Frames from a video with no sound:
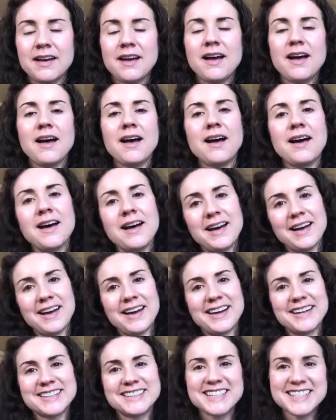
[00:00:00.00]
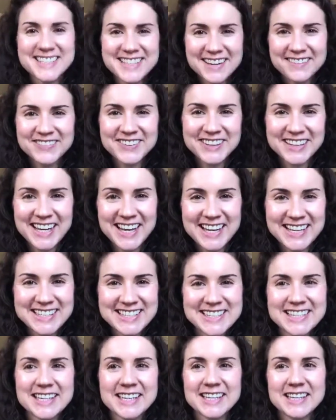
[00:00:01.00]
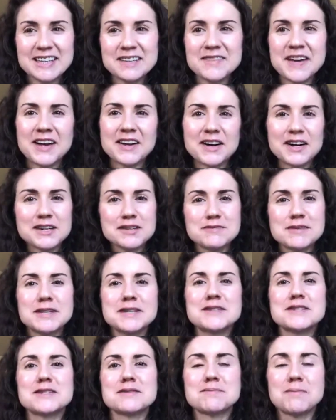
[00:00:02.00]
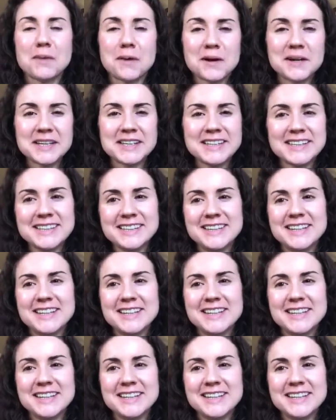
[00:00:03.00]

Doesn't that feel nice thinking about, are you being supported?